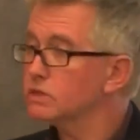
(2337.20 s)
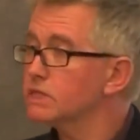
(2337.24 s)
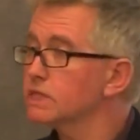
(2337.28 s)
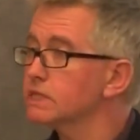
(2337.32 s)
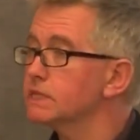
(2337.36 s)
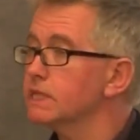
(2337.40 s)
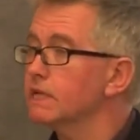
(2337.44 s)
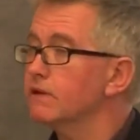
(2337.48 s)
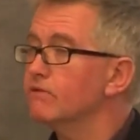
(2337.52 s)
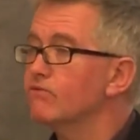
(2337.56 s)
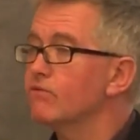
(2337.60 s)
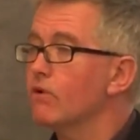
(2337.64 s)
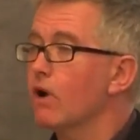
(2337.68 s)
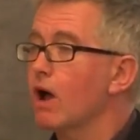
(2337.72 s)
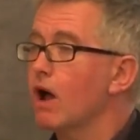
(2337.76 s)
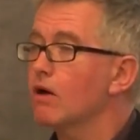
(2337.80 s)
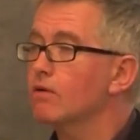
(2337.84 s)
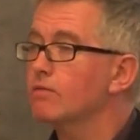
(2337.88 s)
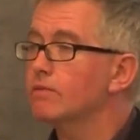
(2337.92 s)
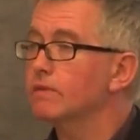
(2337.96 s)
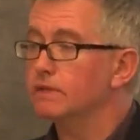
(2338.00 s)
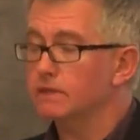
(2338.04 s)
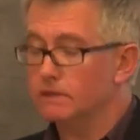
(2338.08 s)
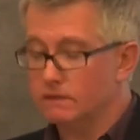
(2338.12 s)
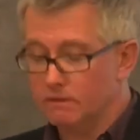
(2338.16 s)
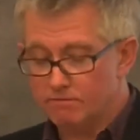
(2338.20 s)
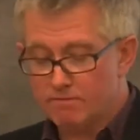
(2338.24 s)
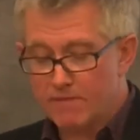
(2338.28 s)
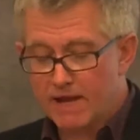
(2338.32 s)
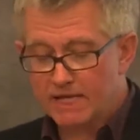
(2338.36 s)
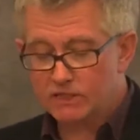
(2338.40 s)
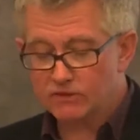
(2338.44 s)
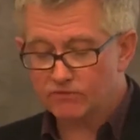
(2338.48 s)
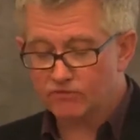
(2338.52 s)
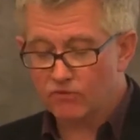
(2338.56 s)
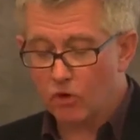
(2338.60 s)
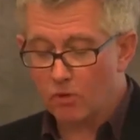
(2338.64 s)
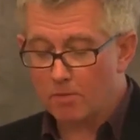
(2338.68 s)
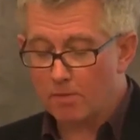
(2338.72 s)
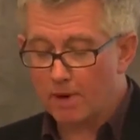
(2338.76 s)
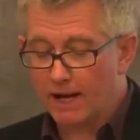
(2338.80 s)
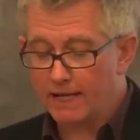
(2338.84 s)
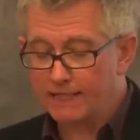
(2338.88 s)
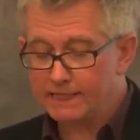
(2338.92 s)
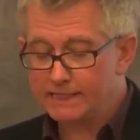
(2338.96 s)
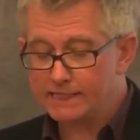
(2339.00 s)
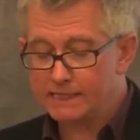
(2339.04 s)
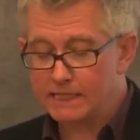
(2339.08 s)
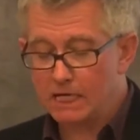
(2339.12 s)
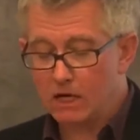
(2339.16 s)
does the environment metaphor by
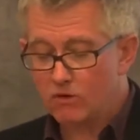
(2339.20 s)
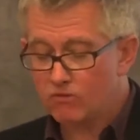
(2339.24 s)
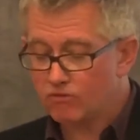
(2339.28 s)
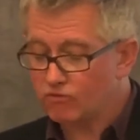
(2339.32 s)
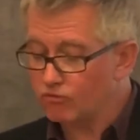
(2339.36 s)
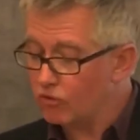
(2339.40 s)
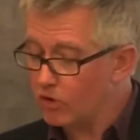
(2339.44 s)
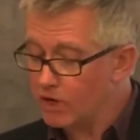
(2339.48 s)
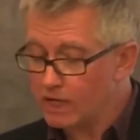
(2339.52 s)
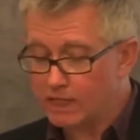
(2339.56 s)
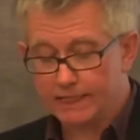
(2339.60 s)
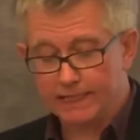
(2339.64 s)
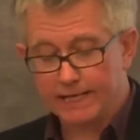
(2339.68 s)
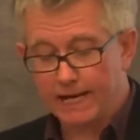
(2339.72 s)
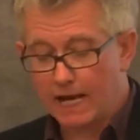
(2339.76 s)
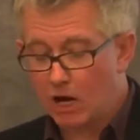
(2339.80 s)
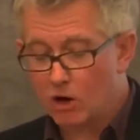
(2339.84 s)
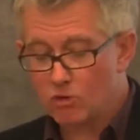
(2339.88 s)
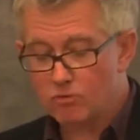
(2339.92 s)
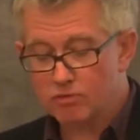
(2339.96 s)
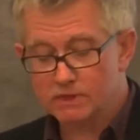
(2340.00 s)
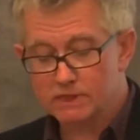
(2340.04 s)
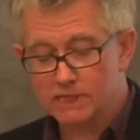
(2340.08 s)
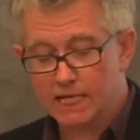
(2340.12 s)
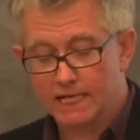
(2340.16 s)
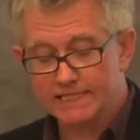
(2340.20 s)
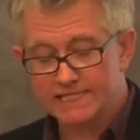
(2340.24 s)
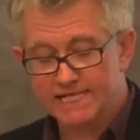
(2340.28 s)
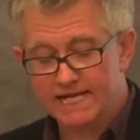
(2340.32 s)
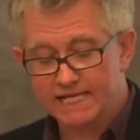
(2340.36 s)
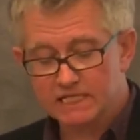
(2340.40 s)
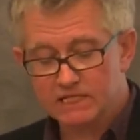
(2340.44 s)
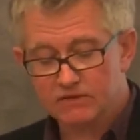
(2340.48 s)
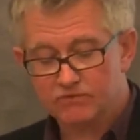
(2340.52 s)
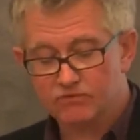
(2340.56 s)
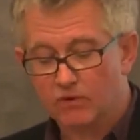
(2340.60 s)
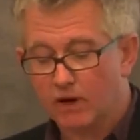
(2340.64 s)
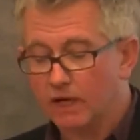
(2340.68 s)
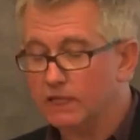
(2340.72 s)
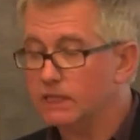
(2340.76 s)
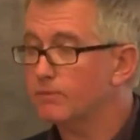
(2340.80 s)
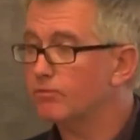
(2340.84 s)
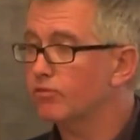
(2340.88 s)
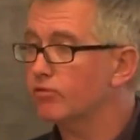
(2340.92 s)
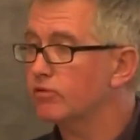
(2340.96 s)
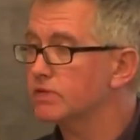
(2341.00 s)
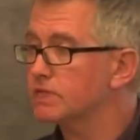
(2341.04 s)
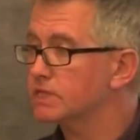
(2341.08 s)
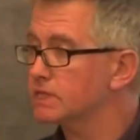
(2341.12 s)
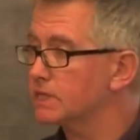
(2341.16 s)
itself really help us identify the
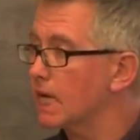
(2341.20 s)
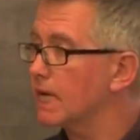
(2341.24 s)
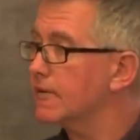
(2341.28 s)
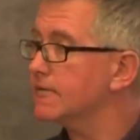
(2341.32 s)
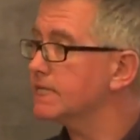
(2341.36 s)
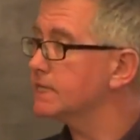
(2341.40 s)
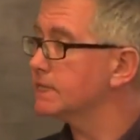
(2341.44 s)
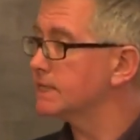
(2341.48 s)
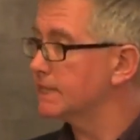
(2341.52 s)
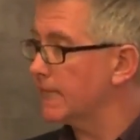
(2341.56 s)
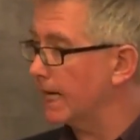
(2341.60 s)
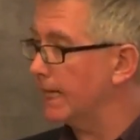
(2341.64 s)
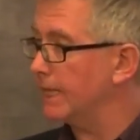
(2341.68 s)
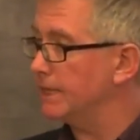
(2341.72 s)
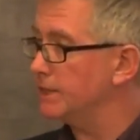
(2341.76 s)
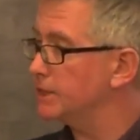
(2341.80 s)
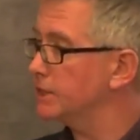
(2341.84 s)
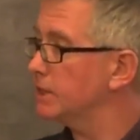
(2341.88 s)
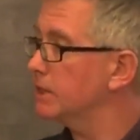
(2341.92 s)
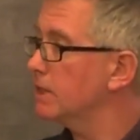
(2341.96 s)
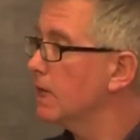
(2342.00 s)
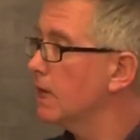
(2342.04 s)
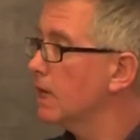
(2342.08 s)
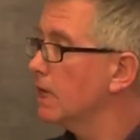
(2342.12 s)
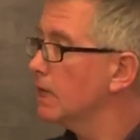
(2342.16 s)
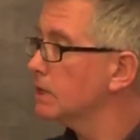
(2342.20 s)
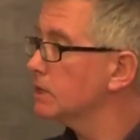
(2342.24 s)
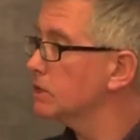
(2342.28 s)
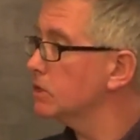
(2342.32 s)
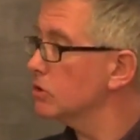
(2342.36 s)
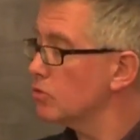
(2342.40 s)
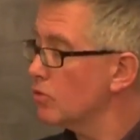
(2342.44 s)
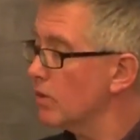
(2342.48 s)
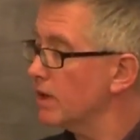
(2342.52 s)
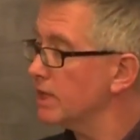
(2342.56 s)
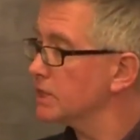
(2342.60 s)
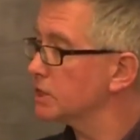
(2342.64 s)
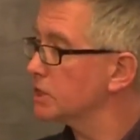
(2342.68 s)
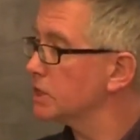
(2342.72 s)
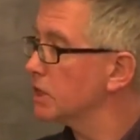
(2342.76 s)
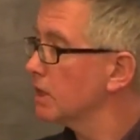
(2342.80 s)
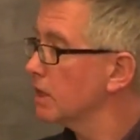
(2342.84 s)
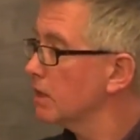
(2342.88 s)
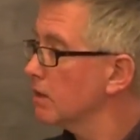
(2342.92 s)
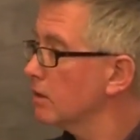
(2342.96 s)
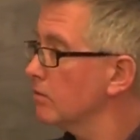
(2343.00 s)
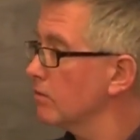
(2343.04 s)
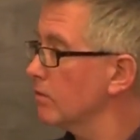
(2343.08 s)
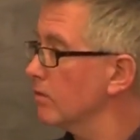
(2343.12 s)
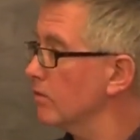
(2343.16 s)
precise danger to which
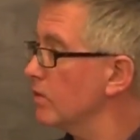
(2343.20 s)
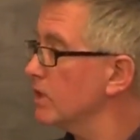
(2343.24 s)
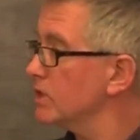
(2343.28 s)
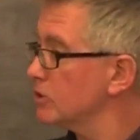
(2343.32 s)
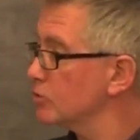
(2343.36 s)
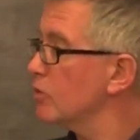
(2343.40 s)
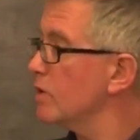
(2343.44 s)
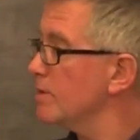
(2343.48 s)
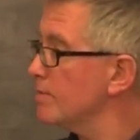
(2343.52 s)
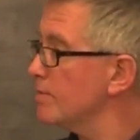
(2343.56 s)
we